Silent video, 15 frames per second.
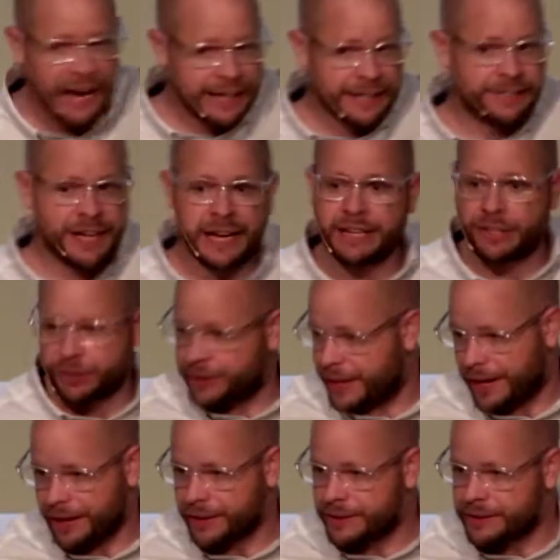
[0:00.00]
I can take you
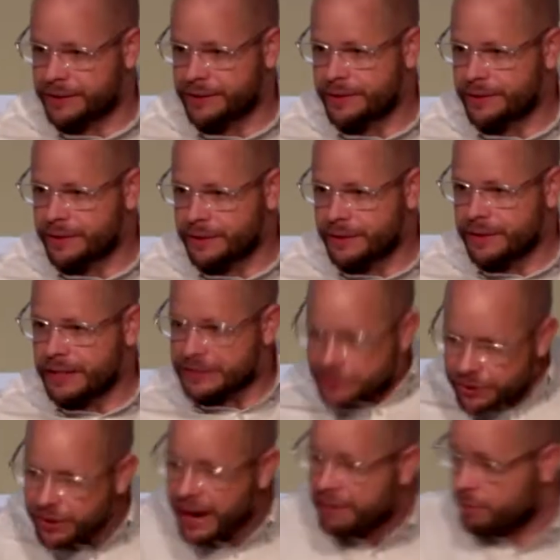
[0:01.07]
there. And
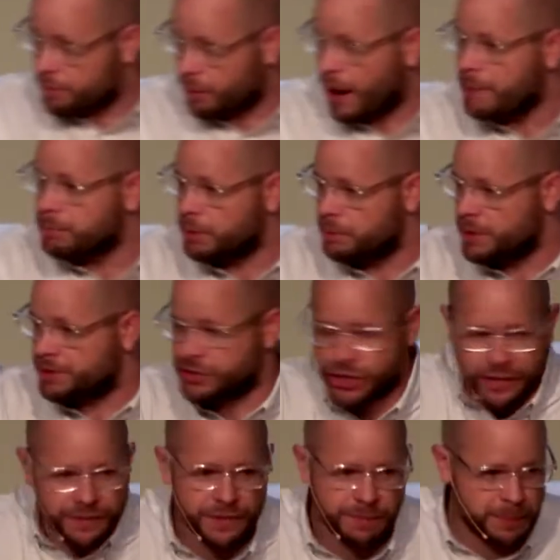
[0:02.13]
so they have a problem with
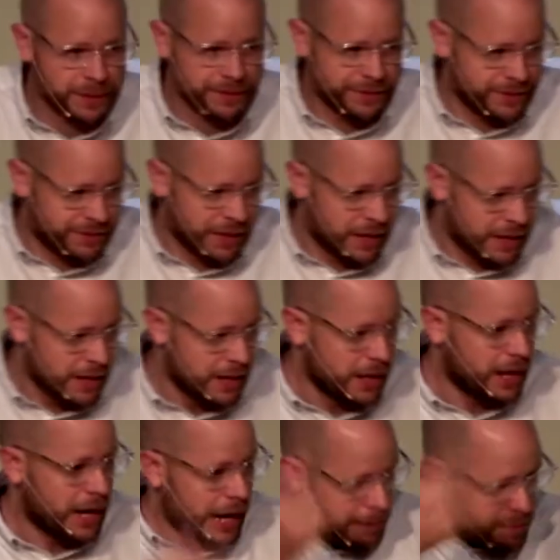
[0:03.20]
Jesus because he's saying,
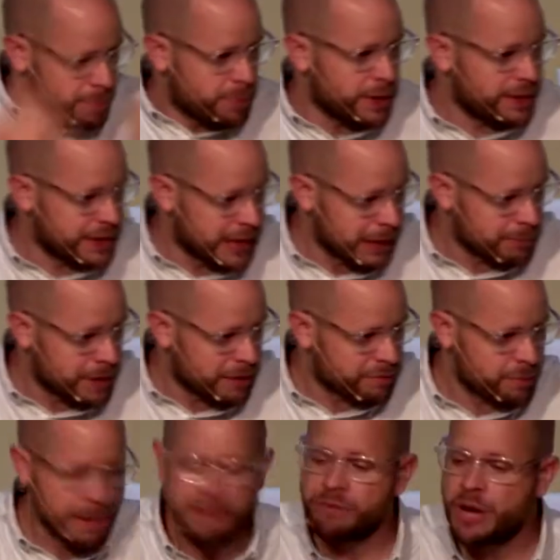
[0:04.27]
I'm the bread that came down
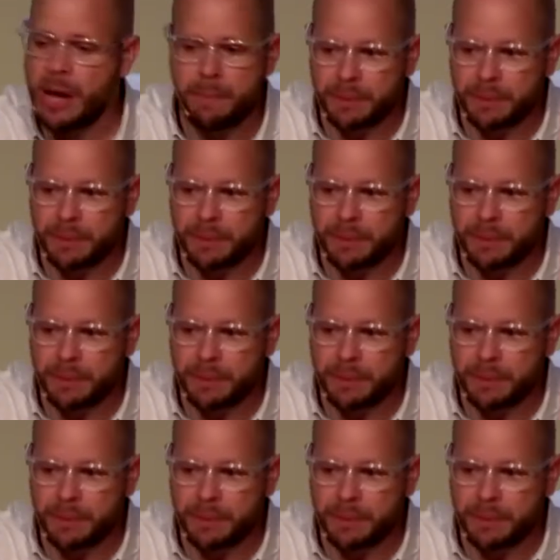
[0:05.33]
from heaven.